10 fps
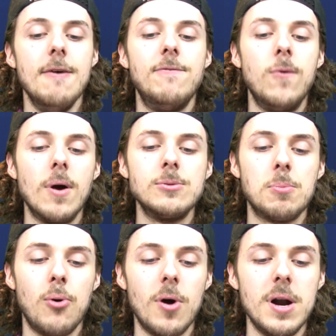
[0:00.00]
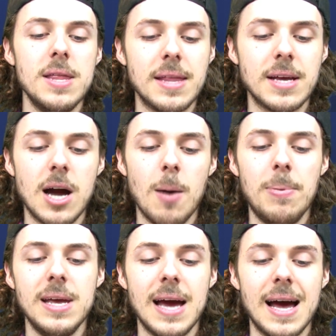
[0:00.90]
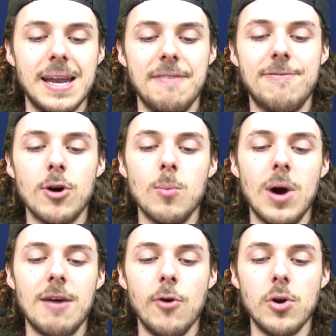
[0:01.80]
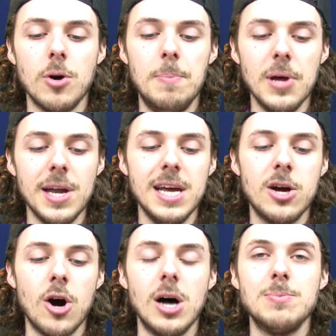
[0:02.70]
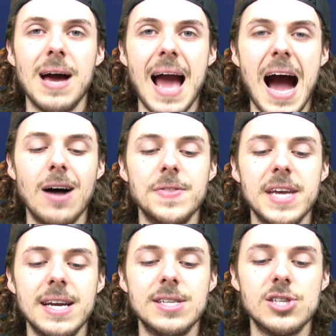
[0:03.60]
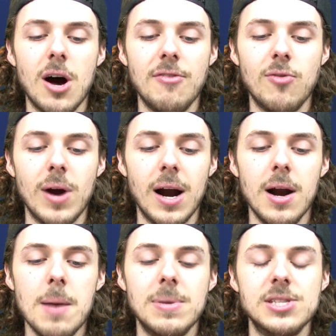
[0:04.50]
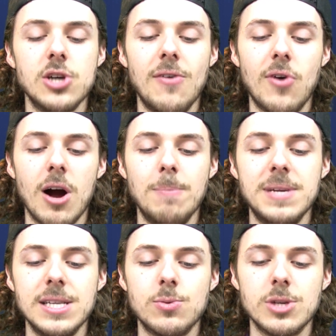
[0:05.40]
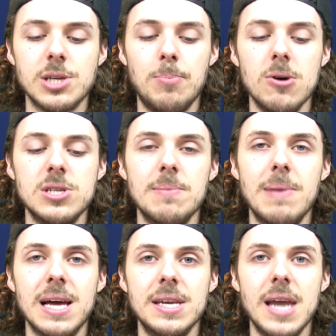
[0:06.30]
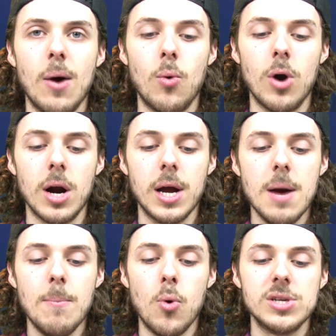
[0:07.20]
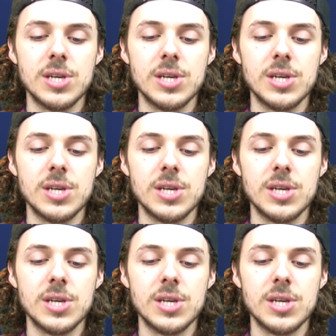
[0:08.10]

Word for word: Forbes reported that the company had a firmware vulnerability caused by outdated software, but software updates were supposed to make the network more